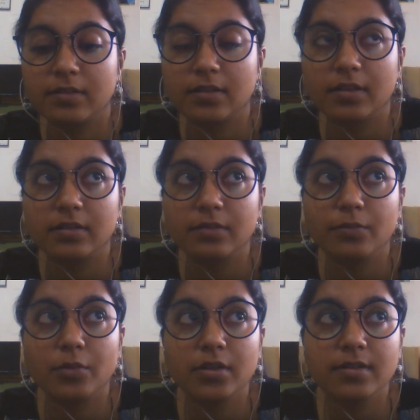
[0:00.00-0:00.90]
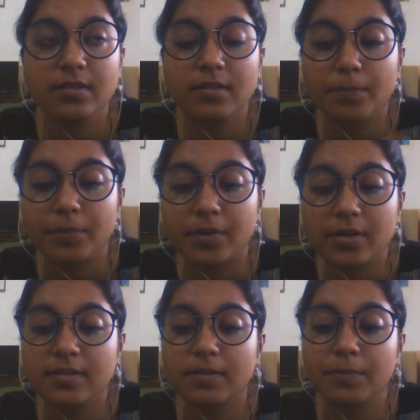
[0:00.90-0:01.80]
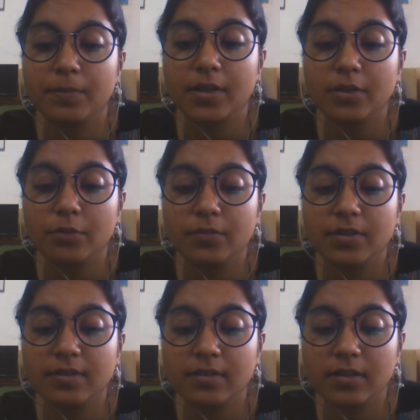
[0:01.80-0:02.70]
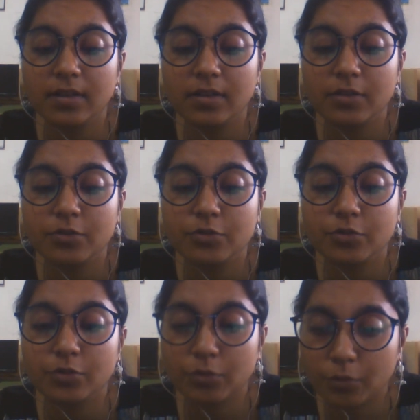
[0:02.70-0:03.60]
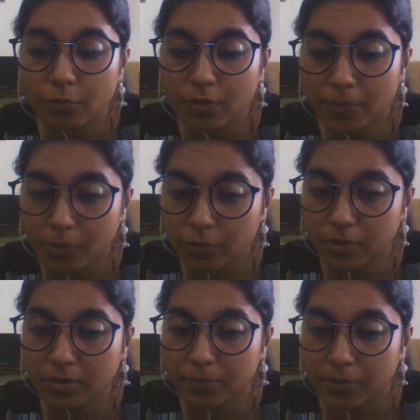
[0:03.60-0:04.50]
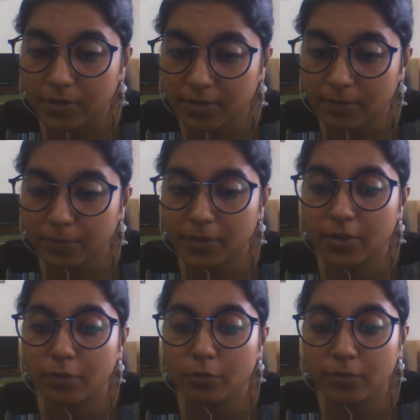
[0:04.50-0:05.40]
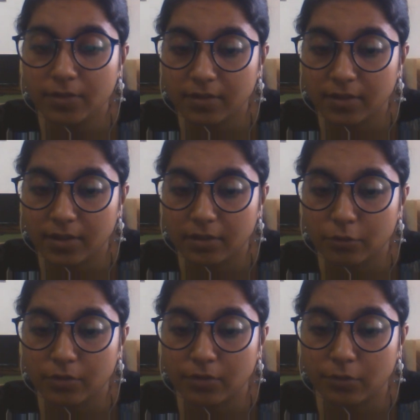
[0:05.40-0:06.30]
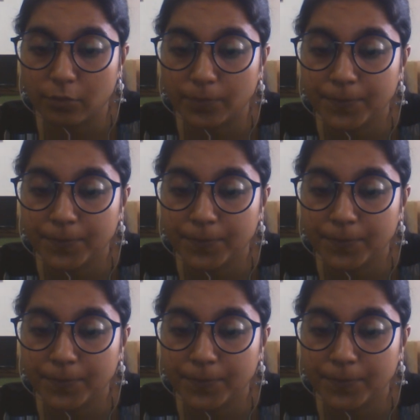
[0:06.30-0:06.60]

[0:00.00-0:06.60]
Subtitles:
Then, what is the blood supply of the sclera? You should know about the blood supply of sclera also.